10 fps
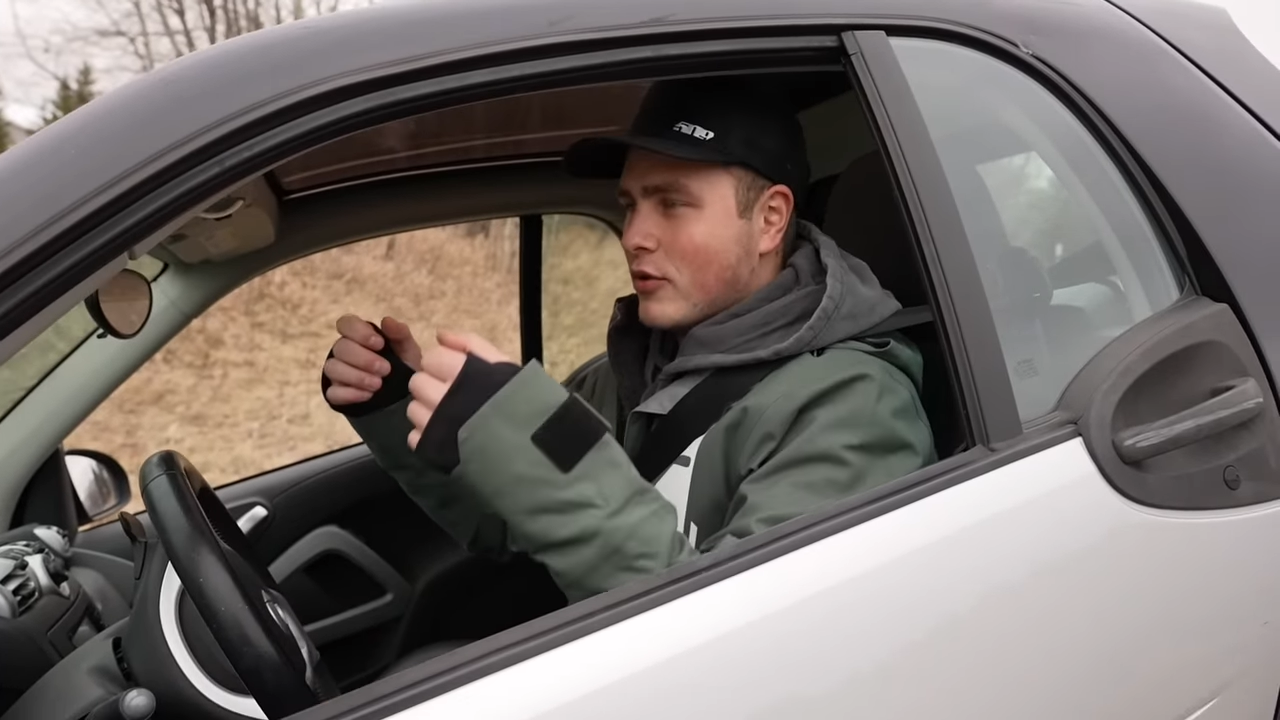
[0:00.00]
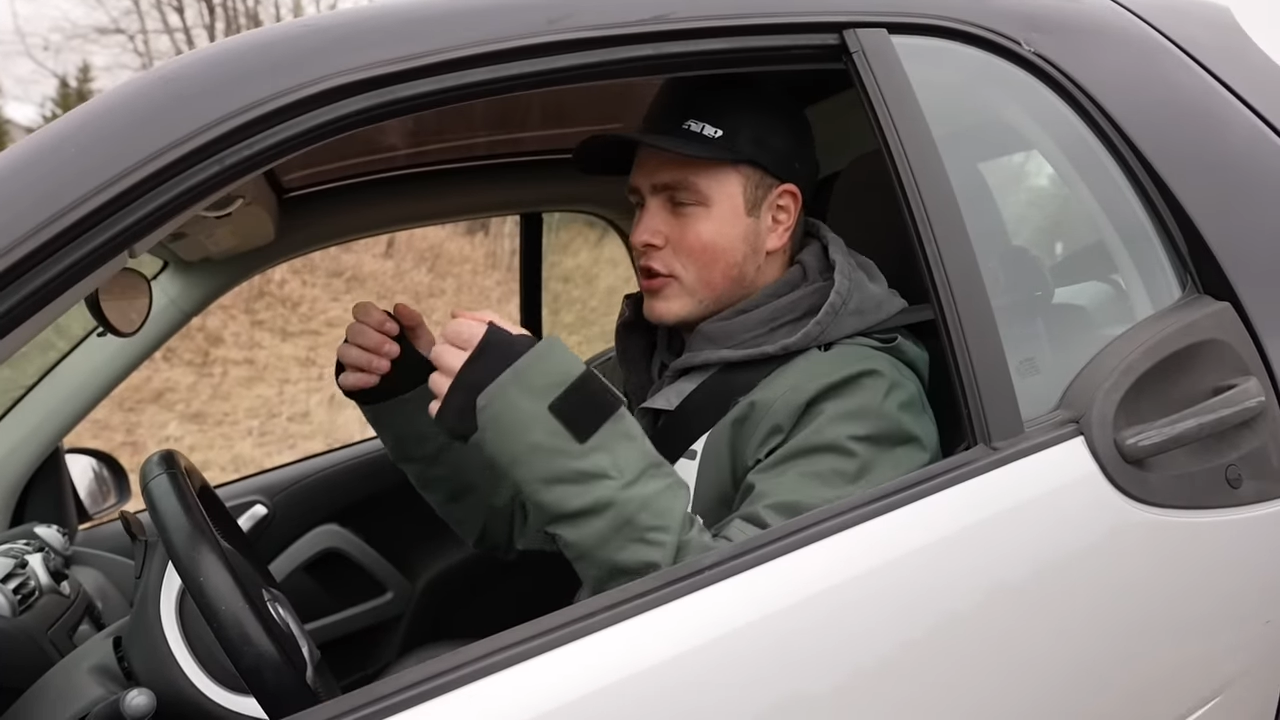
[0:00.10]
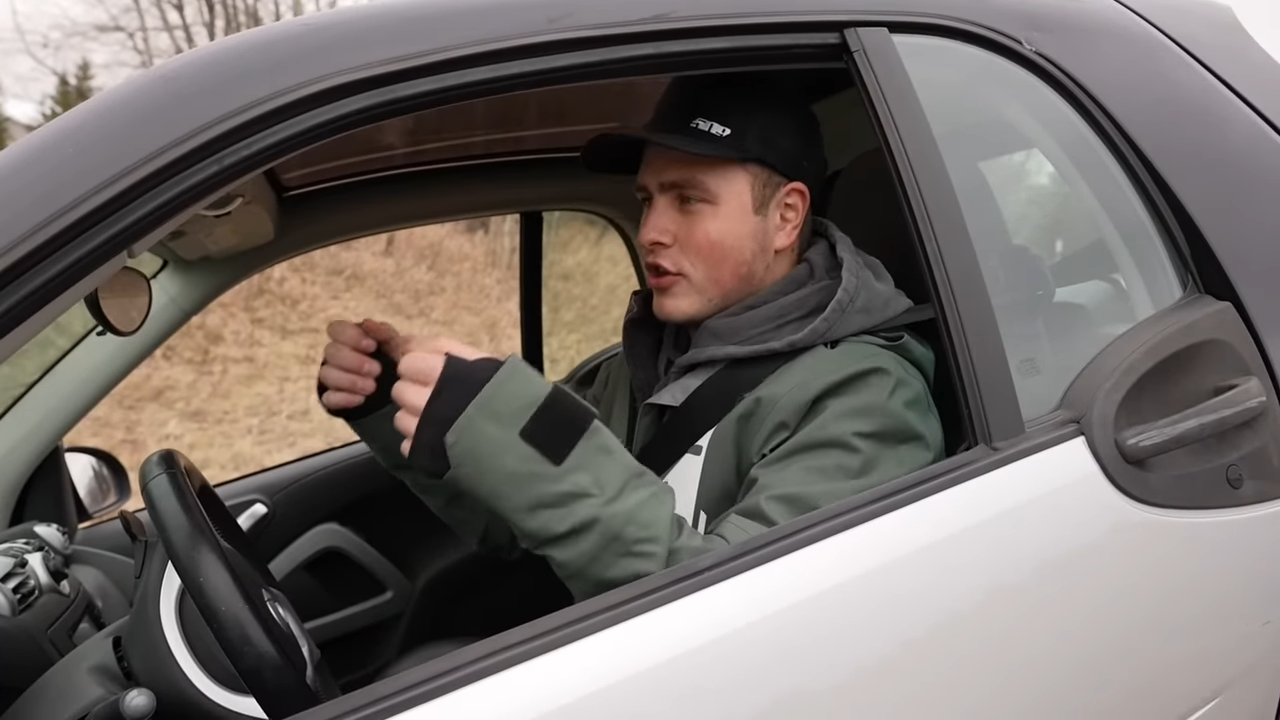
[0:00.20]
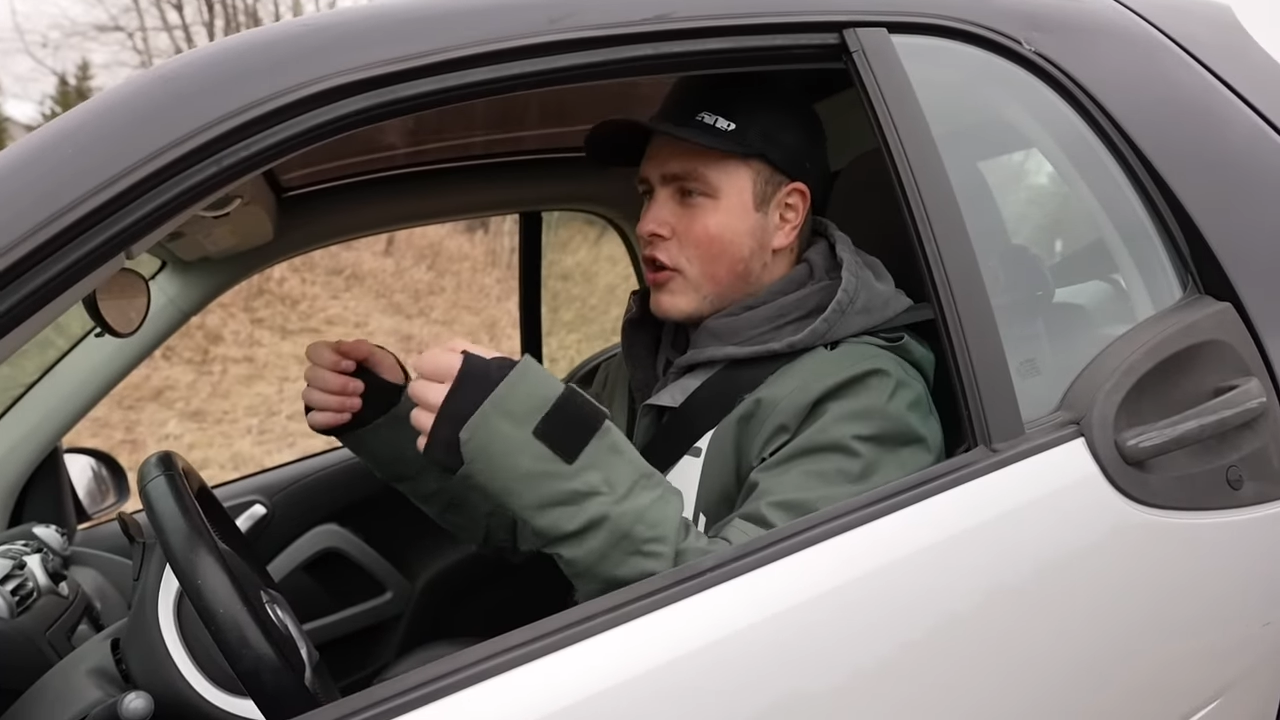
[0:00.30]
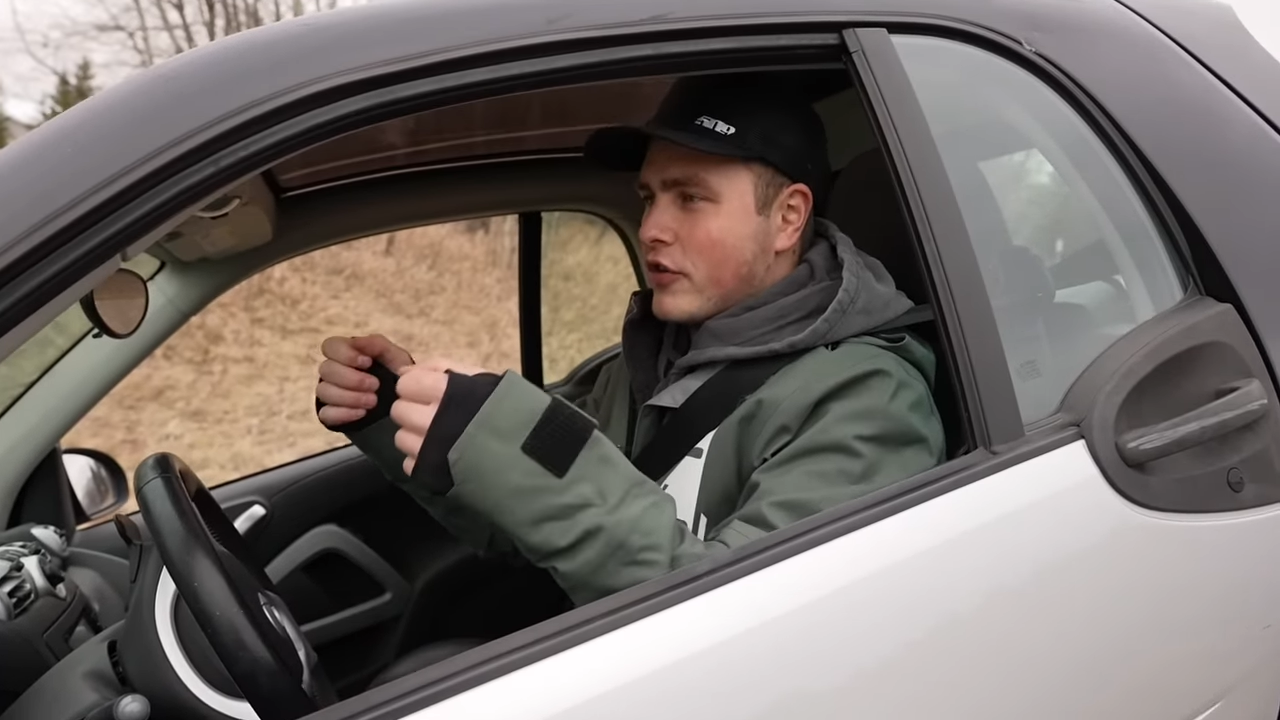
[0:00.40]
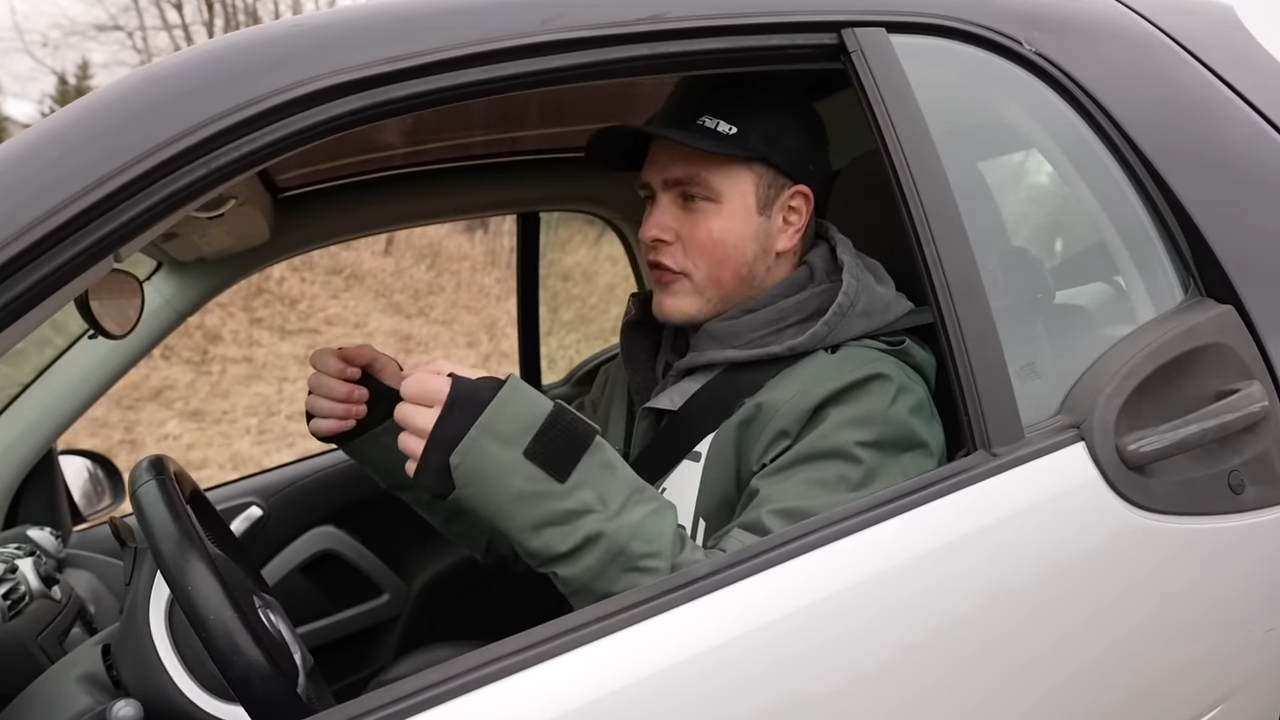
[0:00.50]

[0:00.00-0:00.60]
When you're going